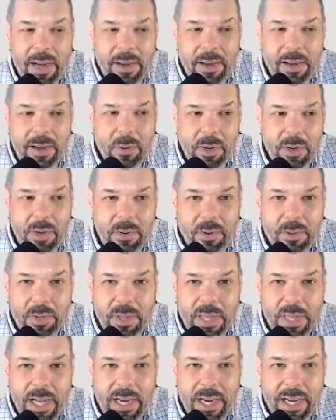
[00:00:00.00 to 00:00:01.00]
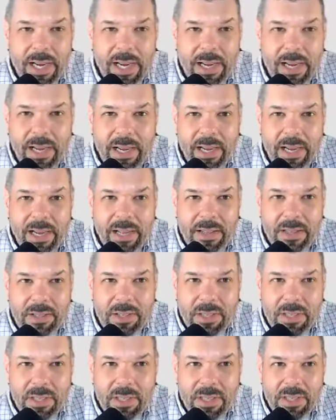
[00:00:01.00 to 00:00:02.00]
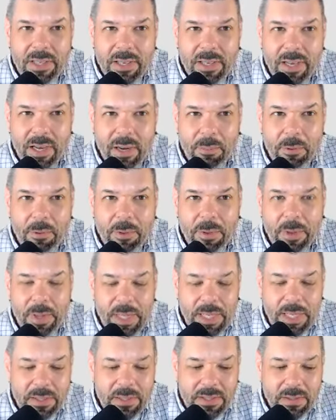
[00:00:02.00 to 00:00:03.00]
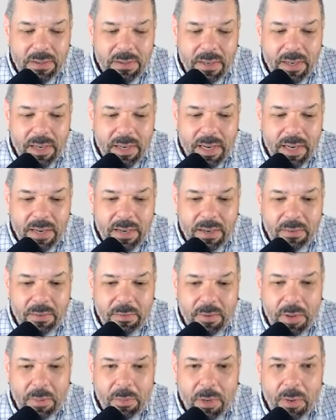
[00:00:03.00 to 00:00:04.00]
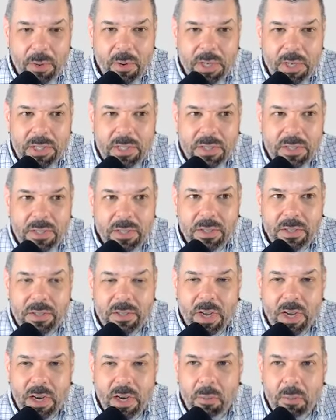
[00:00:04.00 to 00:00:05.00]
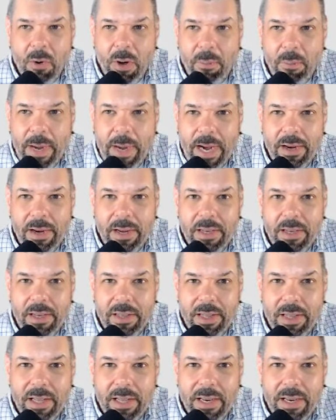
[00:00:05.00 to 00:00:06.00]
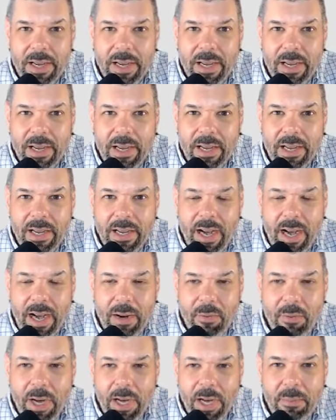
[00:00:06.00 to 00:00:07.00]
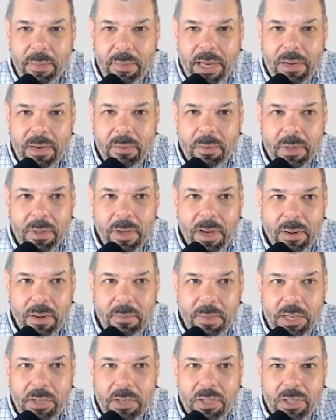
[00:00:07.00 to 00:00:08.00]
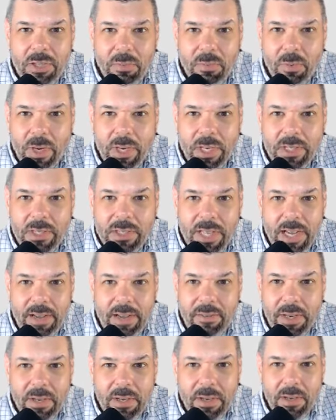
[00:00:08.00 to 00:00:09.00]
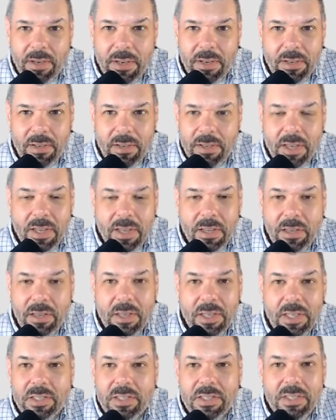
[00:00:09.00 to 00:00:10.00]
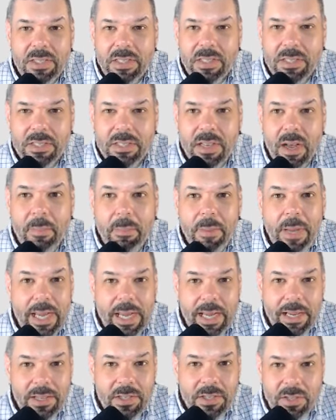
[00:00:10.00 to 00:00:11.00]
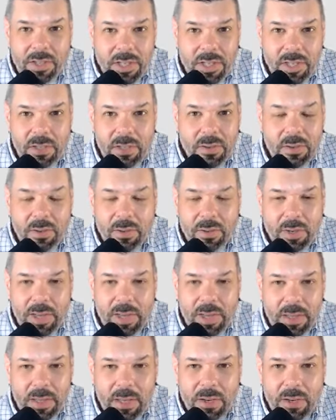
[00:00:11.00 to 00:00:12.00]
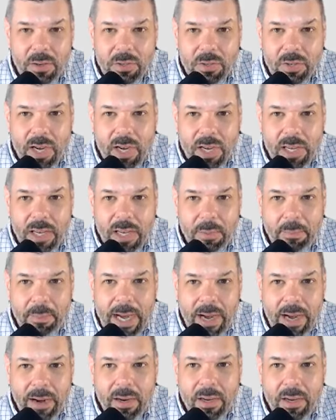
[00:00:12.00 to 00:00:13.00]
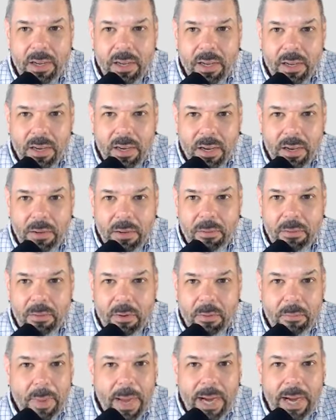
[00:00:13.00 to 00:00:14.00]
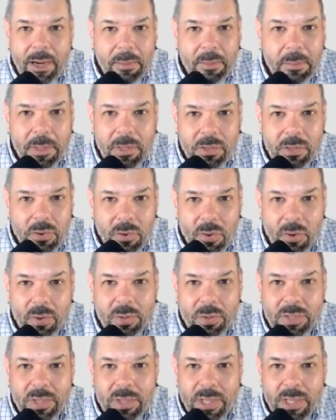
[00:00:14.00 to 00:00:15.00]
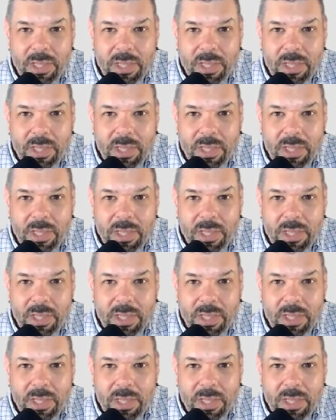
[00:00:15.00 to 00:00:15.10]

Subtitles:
I would agree with that. There's a couple of things, and if anybody wants to talk more about it, that I'd recommend with automation. One is having at least a page like I think you're talking about of backup controls,